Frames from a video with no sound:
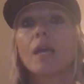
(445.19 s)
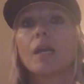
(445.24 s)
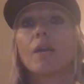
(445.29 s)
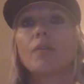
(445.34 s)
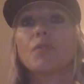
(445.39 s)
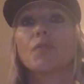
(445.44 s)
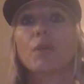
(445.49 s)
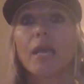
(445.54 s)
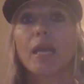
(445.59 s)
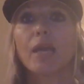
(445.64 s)

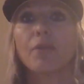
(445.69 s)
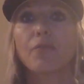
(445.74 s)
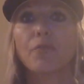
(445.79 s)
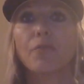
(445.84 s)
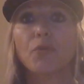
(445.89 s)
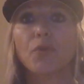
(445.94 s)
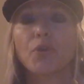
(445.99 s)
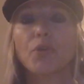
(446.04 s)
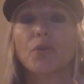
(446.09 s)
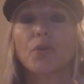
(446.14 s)
If you can't
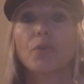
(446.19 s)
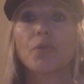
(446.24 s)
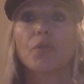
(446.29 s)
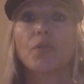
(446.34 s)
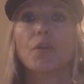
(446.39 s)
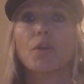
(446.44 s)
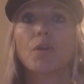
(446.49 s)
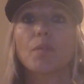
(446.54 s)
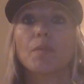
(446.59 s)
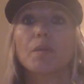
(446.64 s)
afford to go to a
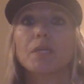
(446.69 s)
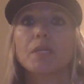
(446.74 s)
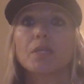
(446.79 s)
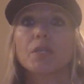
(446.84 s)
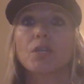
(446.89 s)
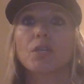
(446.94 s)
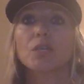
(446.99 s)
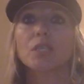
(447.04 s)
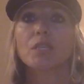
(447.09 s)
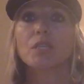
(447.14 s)
therapist,
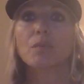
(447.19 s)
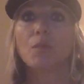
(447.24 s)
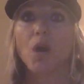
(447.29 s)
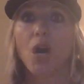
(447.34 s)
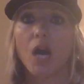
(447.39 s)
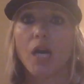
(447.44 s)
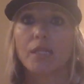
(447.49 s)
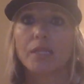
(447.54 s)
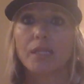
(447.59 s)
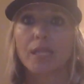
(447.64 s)
there's some
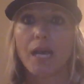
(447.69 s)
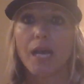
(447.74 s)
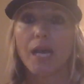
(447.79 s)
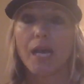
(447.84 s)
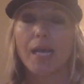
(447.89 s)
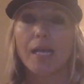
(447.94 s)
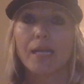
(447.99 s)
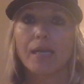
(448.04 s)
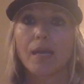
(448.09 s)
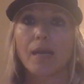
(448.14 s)

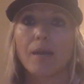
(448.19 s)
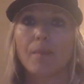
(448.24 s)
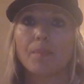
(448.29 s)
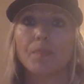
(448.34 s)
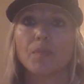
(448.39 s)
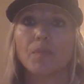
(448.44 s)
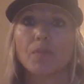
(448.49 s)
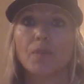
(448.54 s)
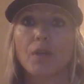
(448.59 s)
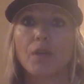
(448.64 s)
online
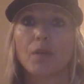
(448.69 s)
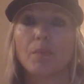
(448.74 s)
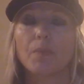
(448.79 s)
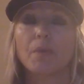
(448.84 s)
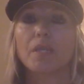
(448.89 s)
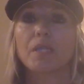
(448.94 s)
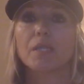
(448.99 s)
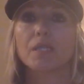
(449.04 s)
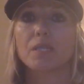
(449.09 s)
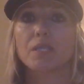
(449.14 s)

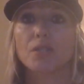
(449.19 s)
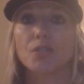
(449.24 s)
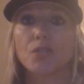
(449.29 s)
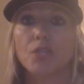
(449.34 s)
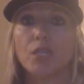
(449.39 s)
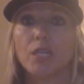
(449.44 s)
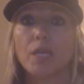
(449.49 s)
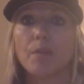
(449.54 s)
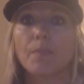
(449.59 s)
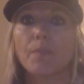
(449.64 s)
therapy that's
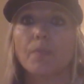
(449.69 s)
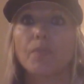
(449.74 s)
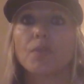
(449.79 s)
cheap.